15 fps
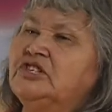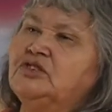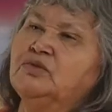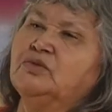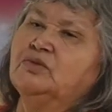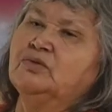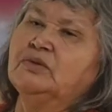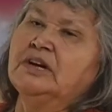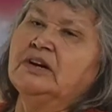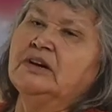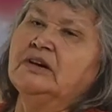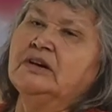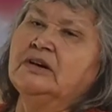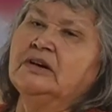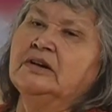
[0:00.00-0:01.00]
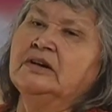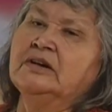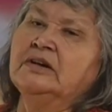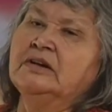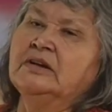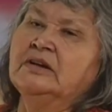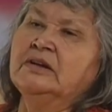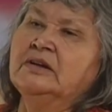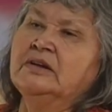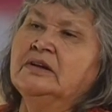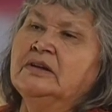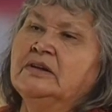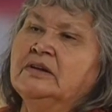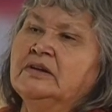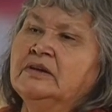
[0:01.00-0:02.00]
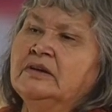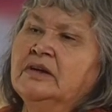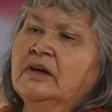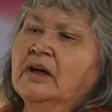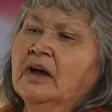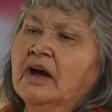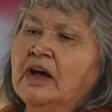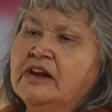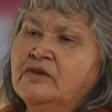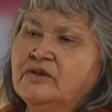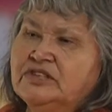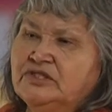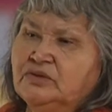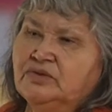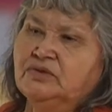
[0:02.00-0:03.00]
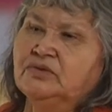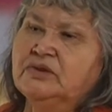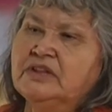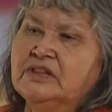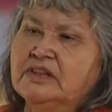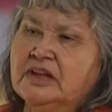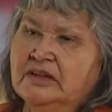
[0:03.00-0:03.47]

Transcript: What are some things that could help someone get over depression?